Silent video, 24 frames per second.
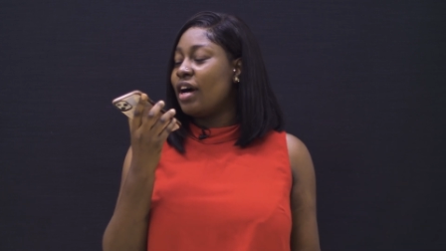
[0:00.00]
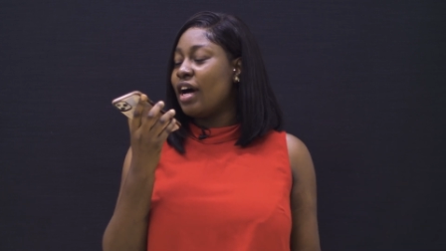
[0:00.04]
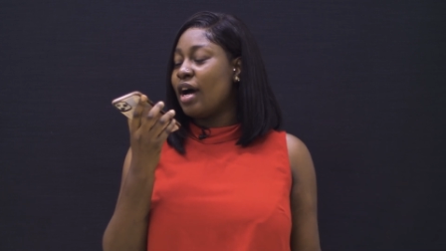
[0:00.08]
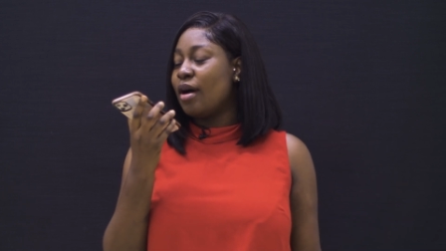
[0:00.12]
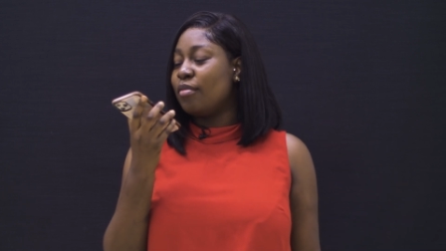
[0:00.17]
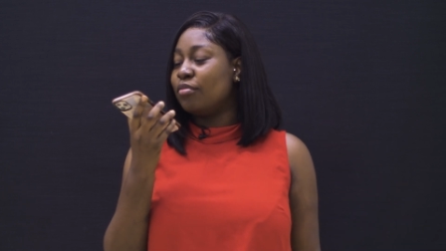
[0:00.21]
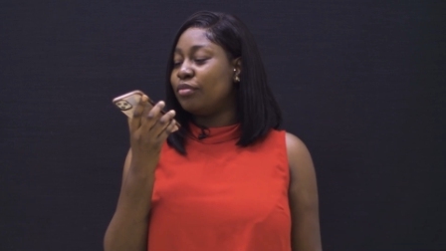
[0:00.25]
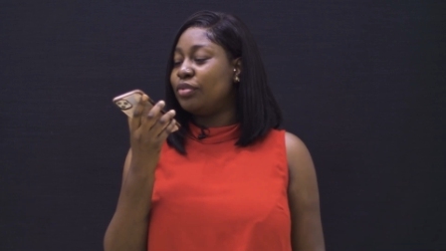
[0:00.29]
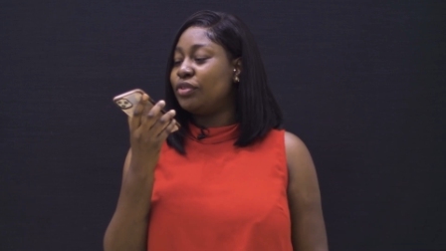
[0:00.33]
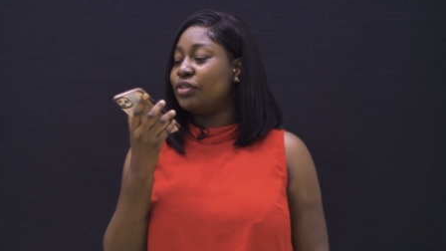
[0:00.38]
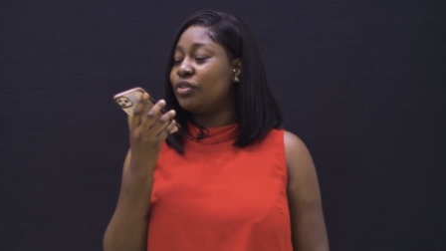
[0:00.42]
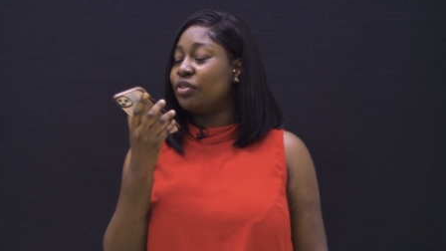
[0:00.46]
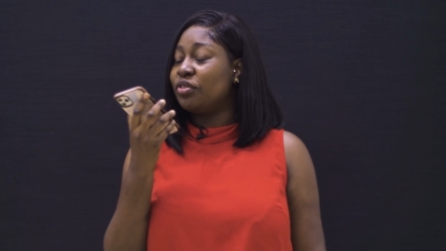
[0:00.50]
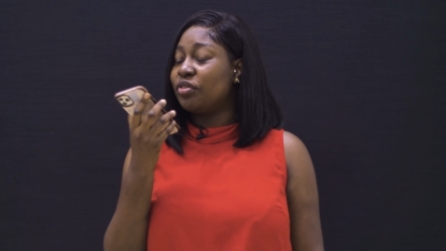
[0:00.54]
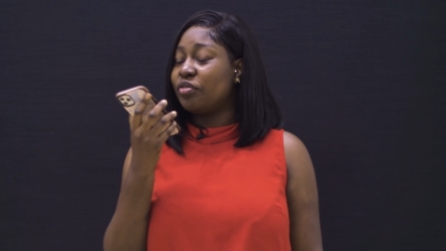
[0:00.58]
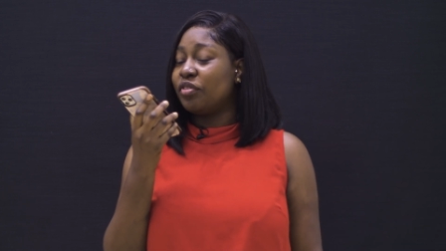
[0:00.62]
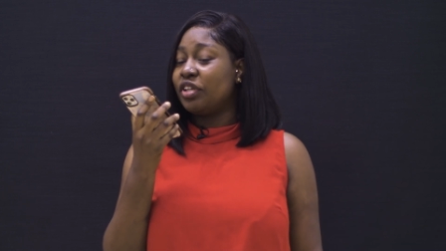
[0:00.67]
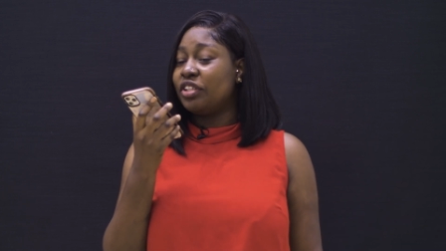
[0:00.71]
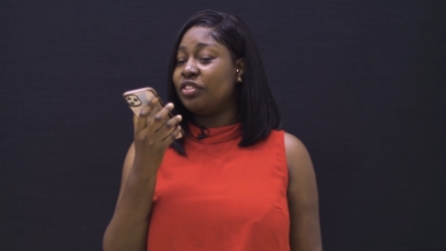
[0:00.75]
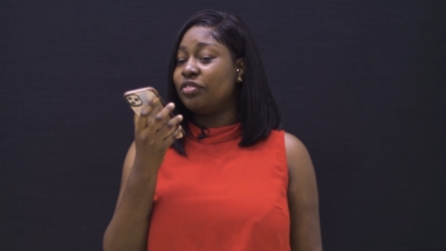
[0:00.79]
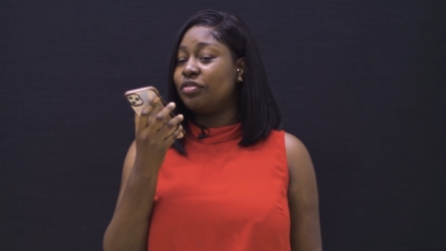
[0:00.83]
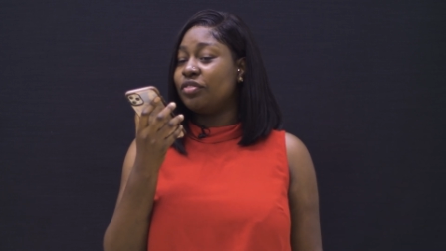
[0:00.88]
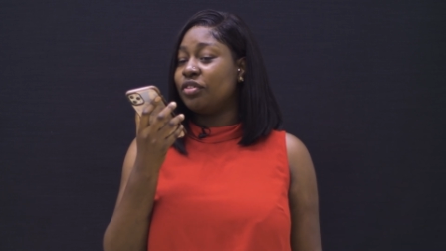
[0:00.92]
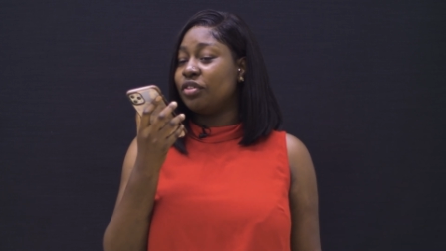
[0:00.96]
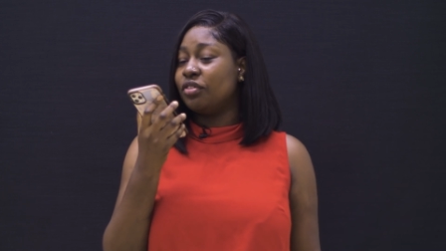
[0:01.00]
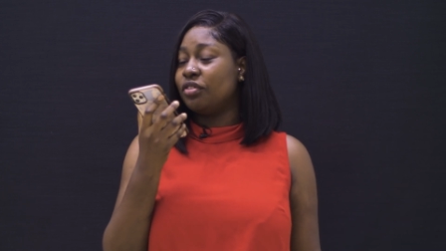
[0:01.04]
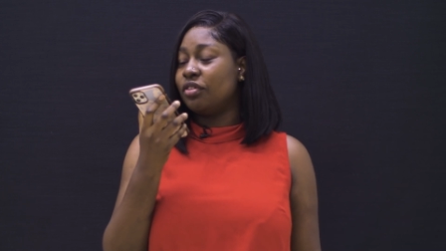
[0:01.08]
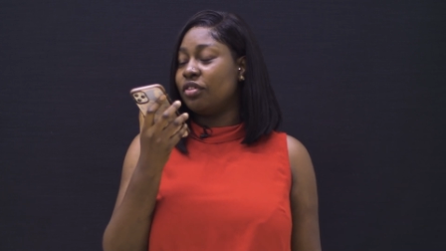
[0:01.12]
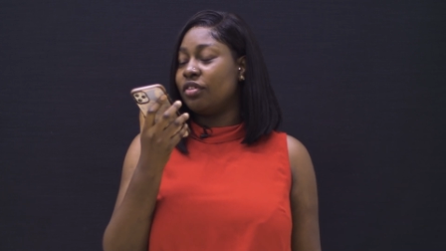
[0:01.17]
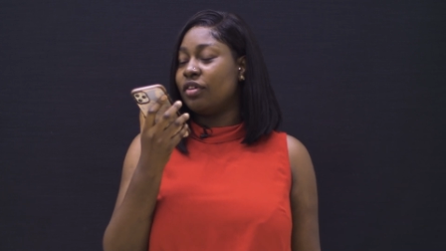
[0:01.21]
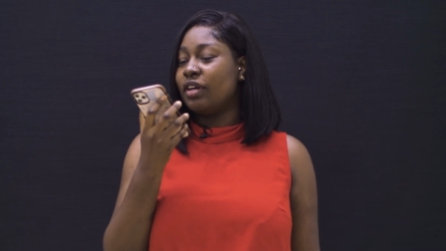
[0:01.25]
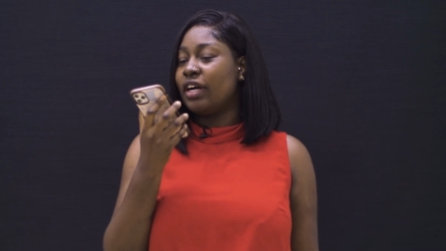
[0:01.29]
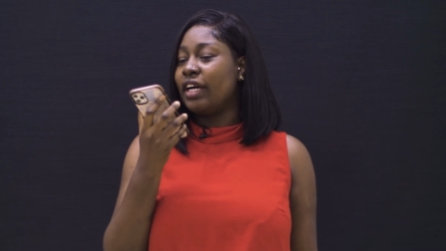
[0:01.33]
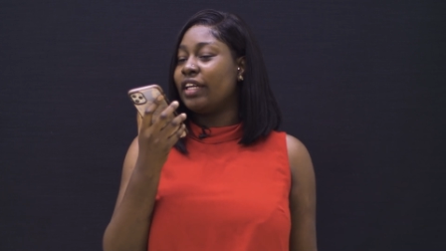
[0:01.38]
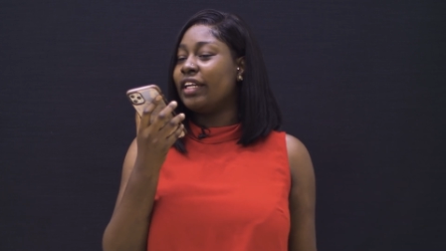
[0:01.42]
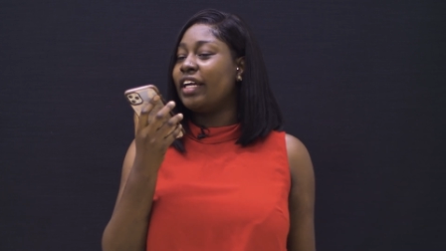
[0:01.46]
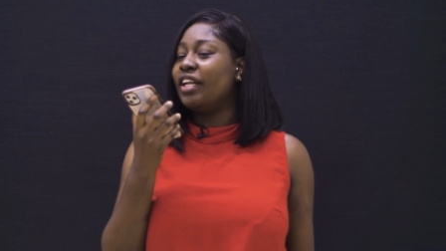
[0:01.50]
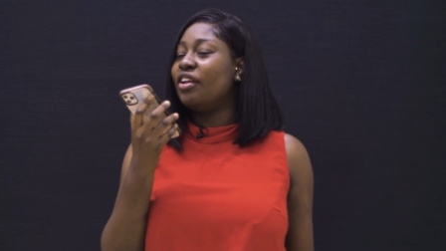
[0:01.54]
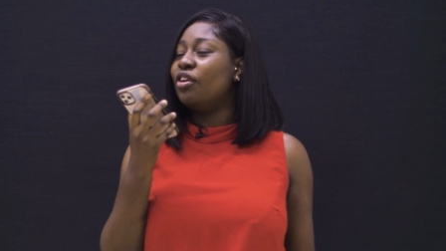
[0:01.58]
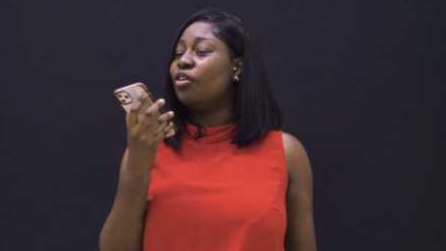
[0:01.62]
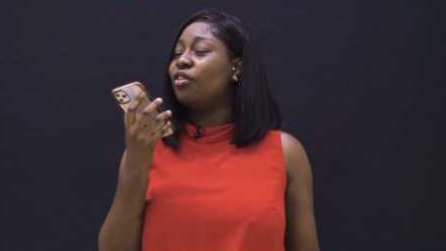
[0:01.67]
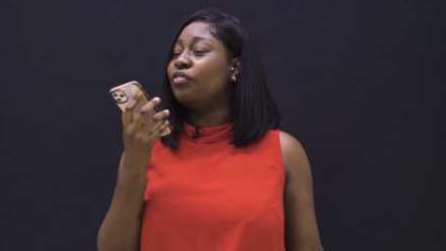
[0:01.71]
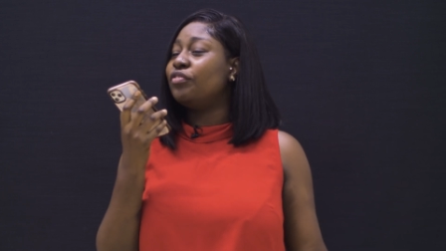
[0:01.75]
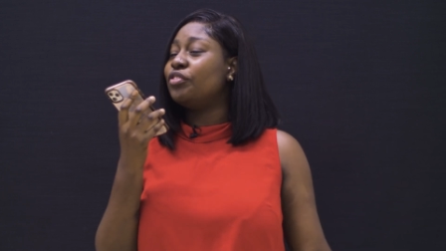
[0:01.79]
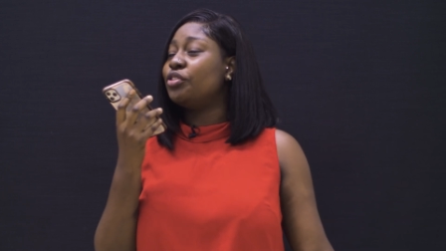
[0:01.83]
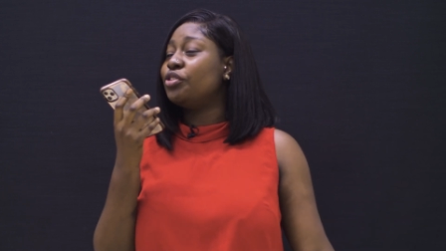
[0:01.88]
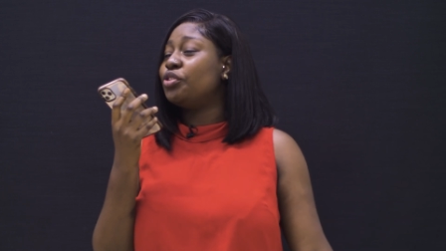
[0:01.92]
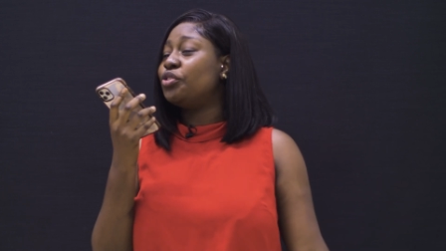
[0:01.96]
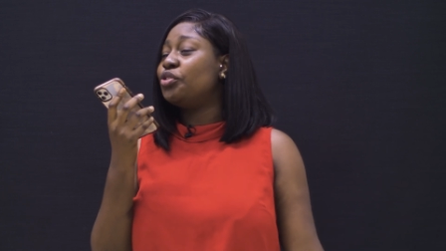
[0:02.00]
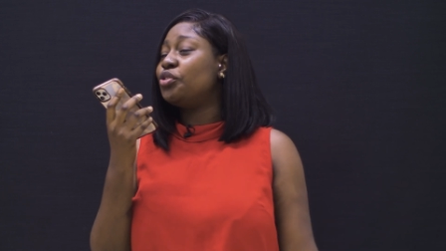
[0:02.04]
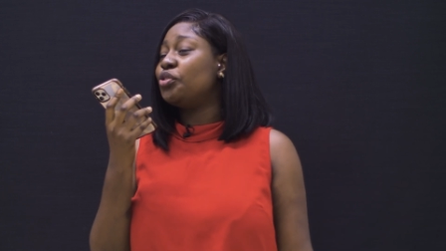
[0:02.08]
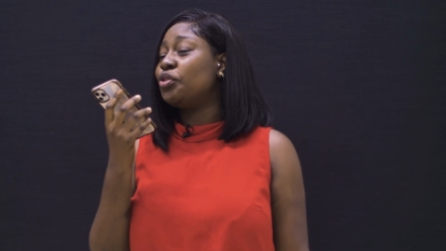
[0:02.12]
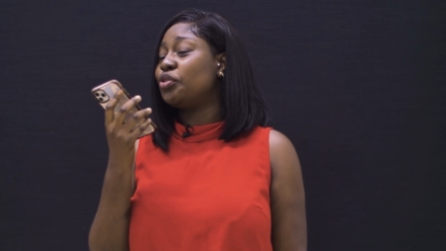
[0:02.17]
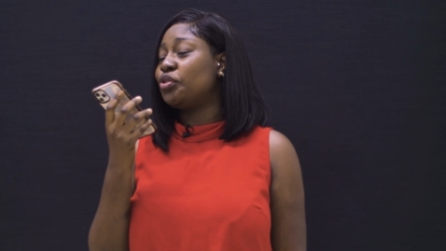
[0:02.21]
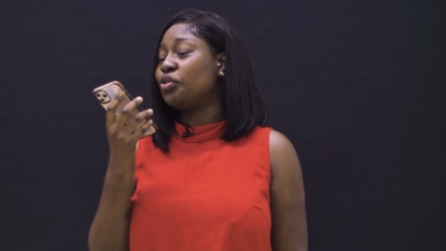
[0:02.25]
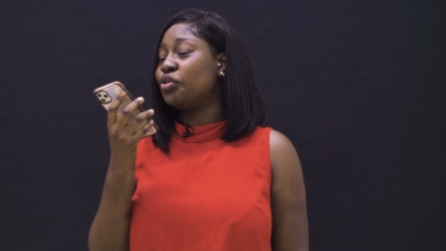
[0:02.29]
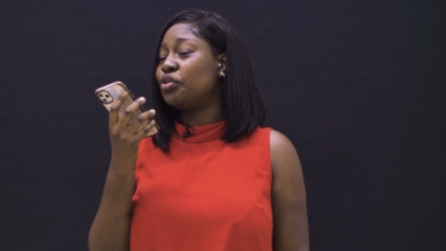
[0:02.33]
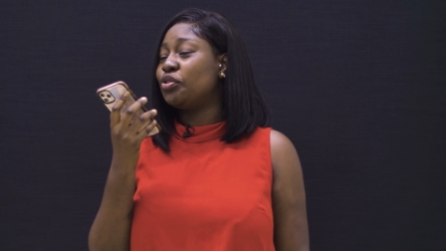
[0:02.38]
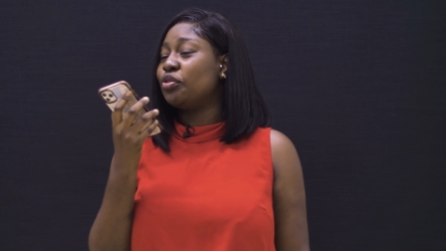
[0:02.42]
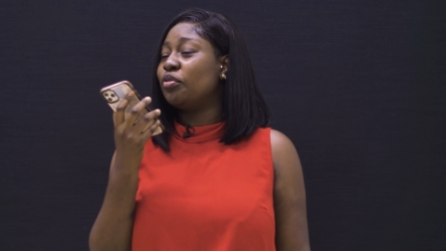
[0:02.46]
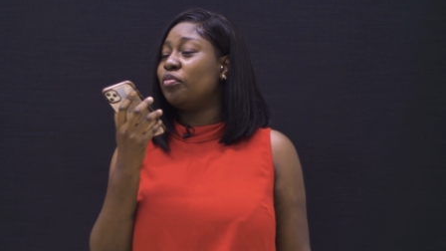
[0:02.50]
I'm so grateful and I love you so, so,